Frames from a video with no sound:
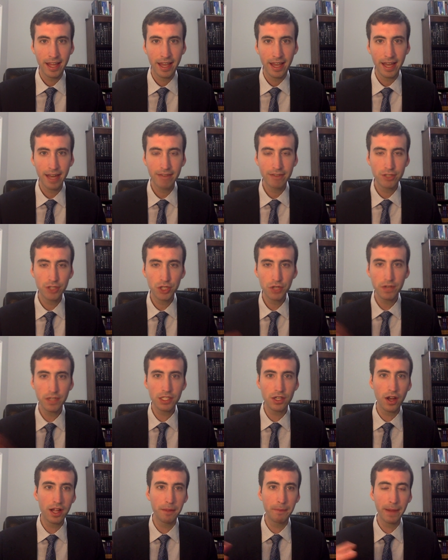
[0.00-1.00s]
And if tshuva is
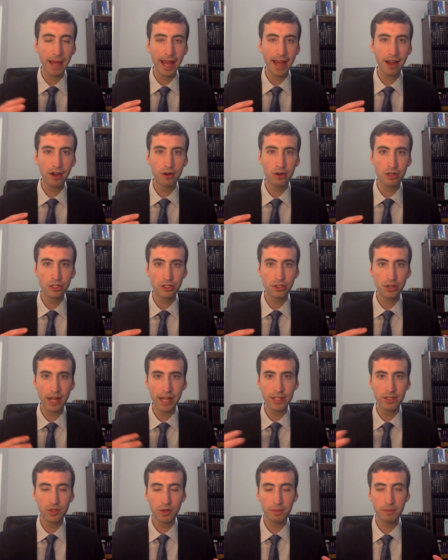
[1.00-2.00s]
all about
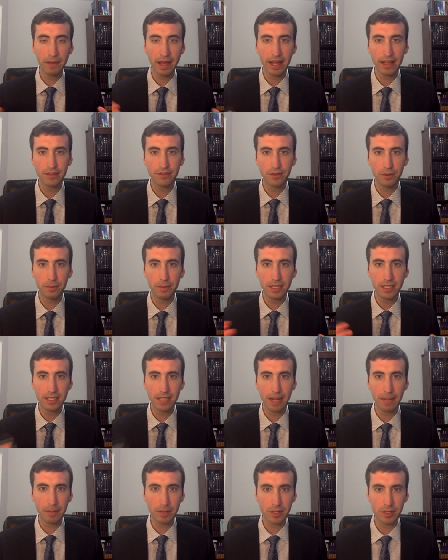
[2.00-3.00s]
trying to amend for missed
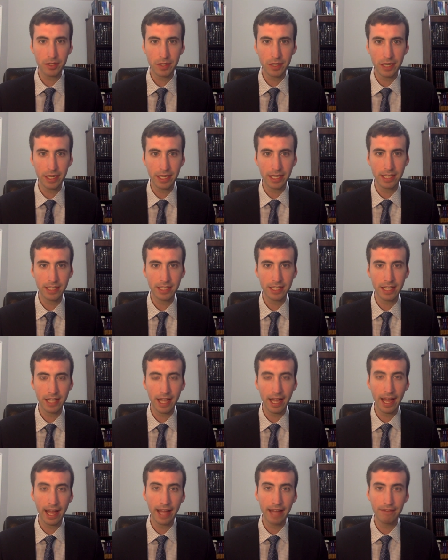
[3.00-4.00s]
opportunities and,
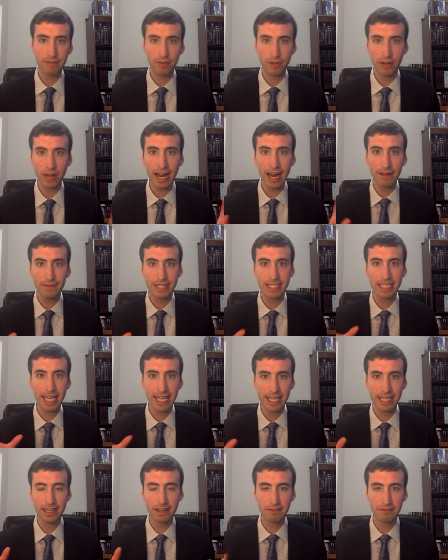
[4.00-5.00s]
not, and for not having
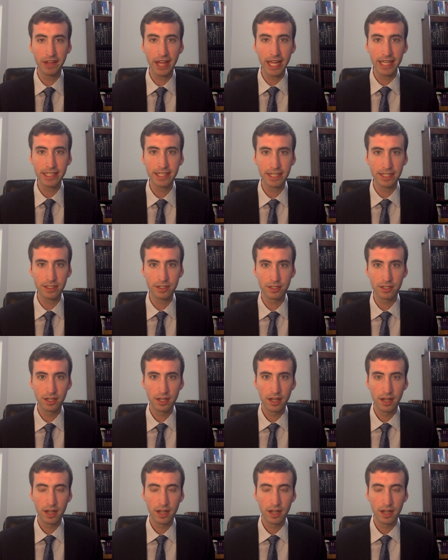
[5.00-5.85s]
taken advantage